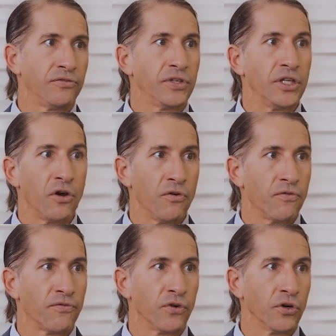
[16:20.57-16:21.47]
you know,
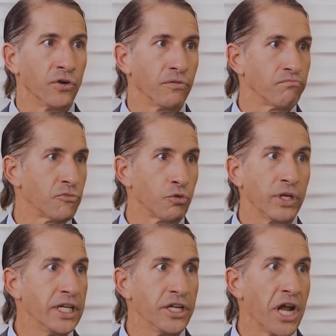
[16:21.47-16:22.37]
for
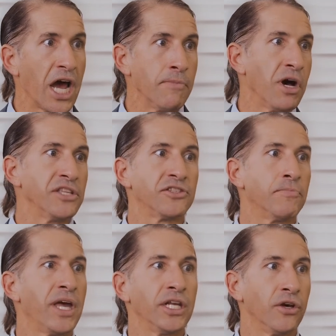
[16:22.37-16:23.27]
three to nine months,
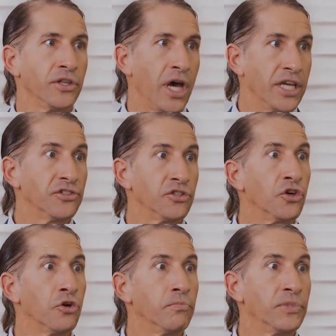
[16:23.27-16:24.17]
depending on the
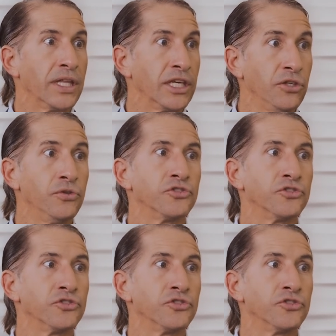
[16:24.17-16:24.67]
isotope that they use.